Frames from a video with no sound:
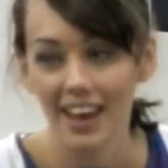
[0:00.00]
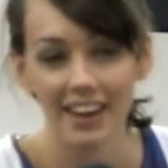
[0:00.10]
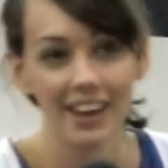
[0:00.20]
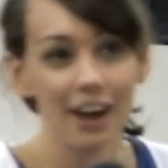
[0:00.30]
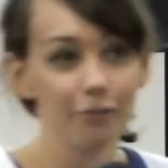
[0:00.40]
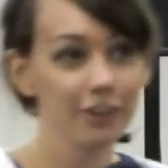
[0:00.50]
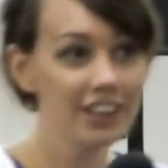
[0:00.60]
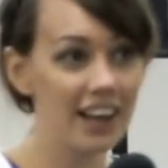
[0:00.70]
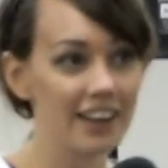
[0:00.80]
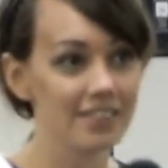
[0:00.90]
And I
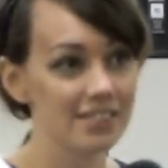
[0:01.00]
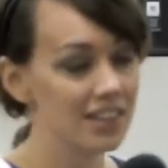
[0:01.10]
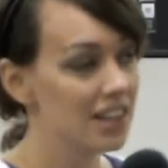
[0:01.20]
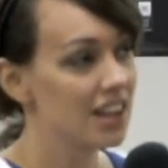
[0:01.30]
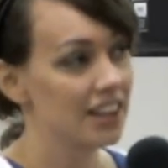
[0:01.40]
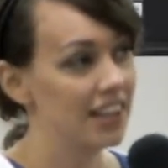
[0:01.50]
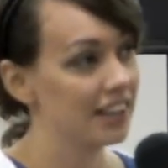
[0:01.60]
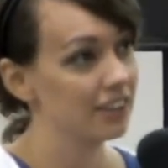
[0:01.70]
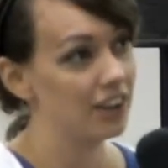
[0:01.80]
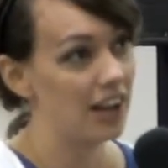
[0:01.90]
realized, like,